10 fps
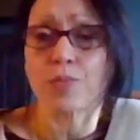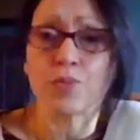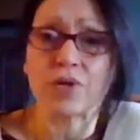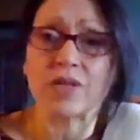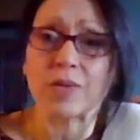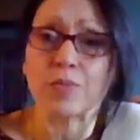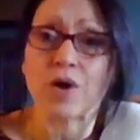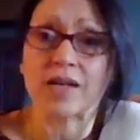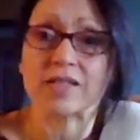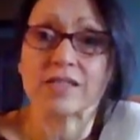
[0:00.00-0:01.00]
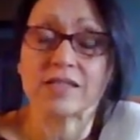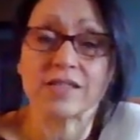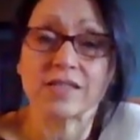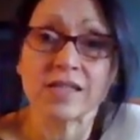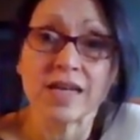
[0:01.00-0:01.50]
breathing
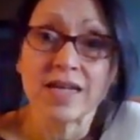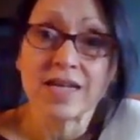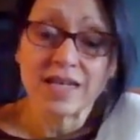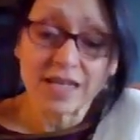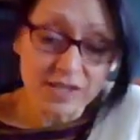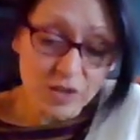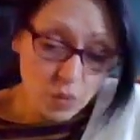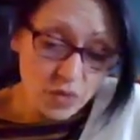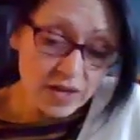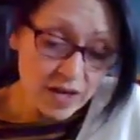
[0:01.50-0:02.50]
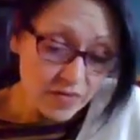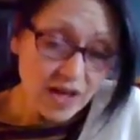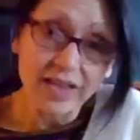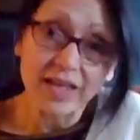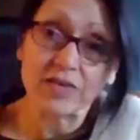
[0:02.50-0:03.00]
practices is that what the
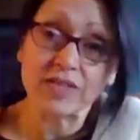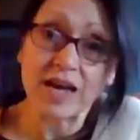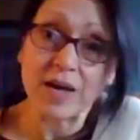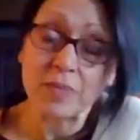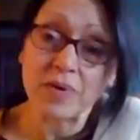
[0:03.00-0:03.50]
Kaivalayadhama